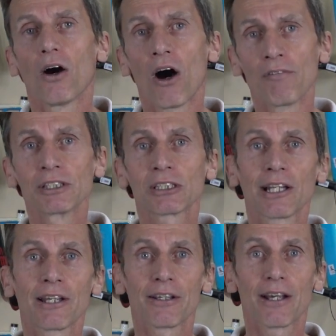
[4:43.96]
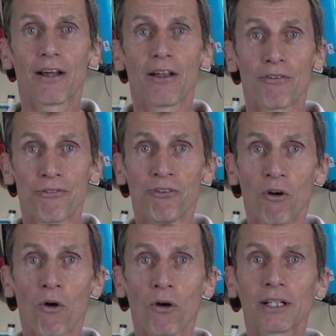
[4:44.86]
obviously a
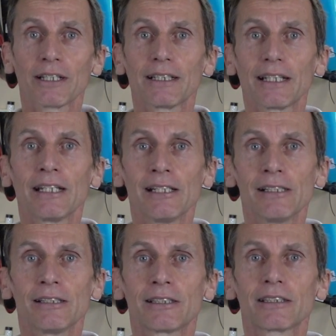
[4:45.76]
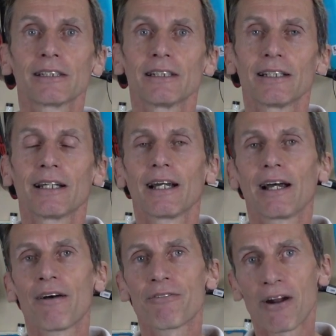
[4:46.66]
fork is
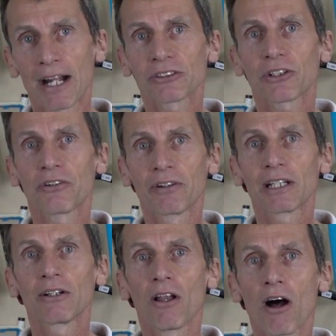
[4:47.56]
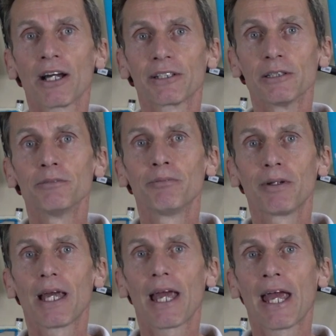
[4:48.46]
a fracture critical item,
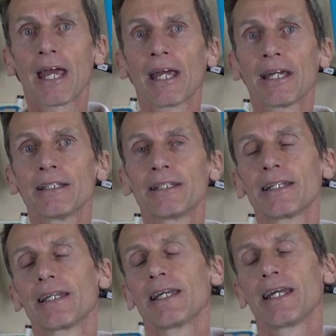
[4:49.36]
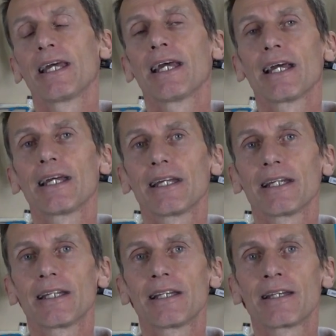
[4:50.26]
and
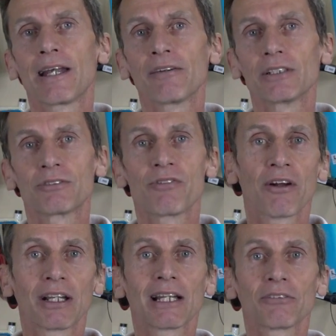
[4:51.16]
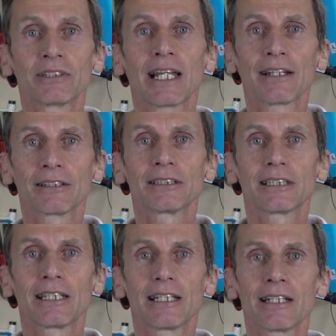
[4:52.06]
there is very little
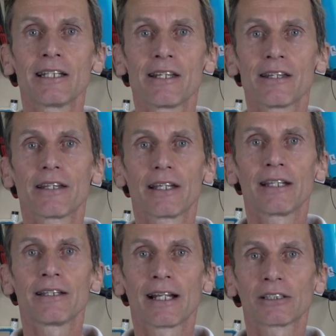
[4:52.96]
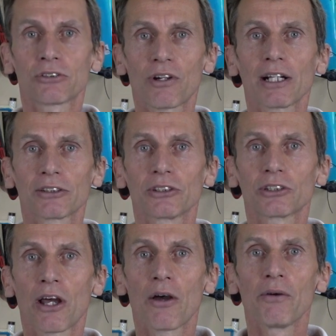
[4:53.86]
redundancy in that structure.
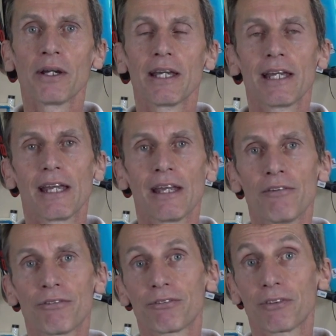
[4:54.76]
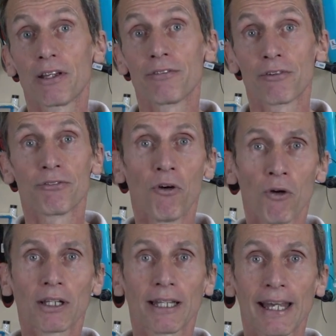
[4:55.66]
So if a
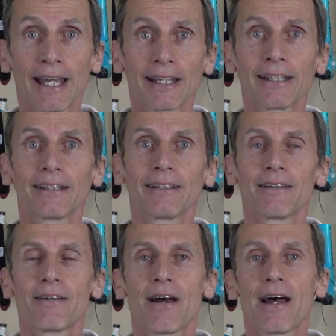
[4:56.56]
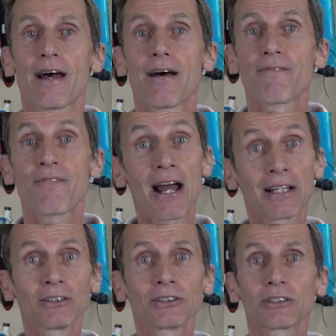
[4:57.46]
fork leg
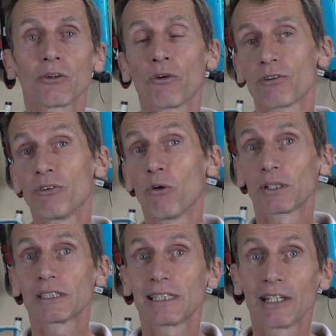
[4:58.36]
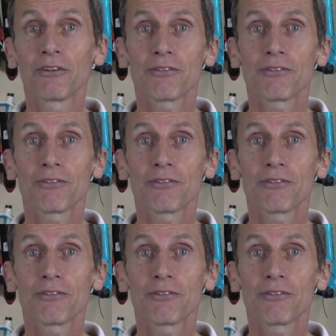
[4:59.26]
fails or a fork steerer